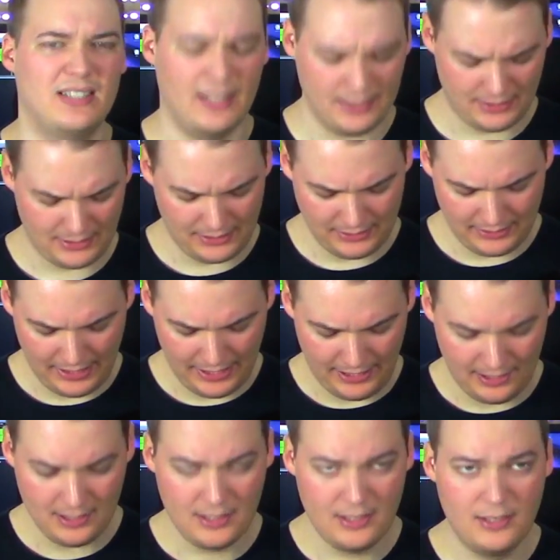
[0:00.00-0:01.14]
This is a
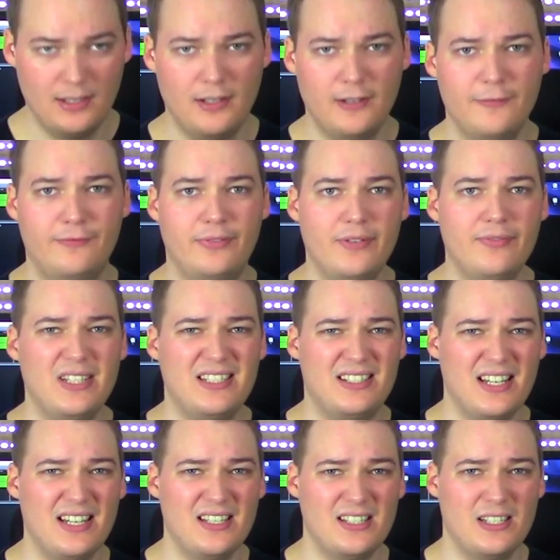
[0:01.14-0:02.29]

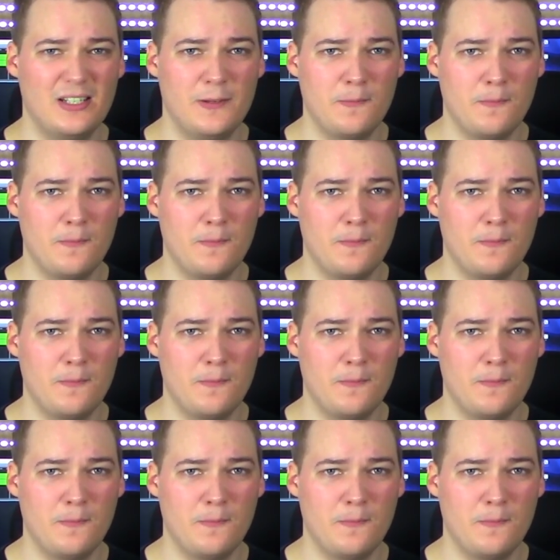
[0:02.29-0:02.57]
56,